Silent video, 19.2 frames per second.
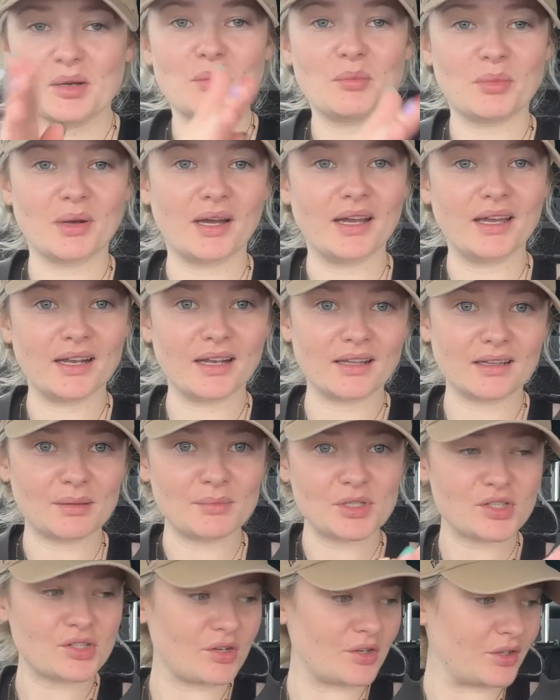But let
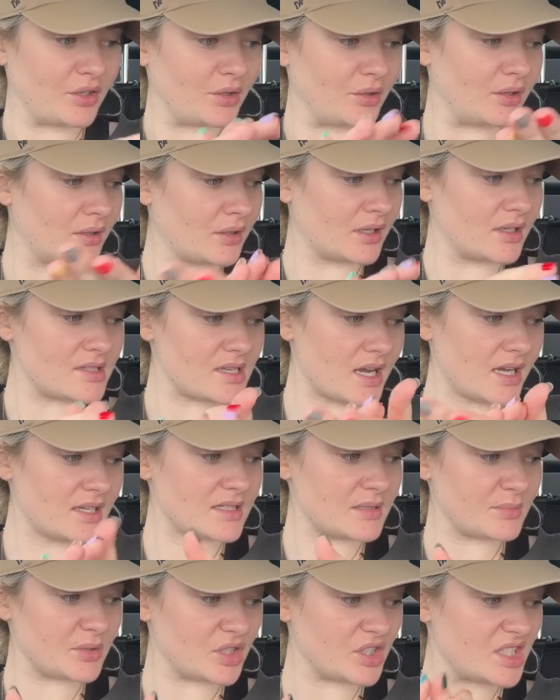me show you, because I got
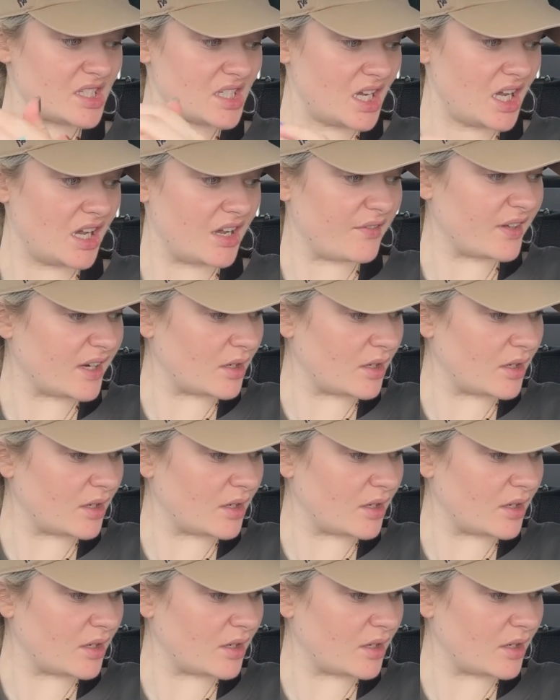some good stuff.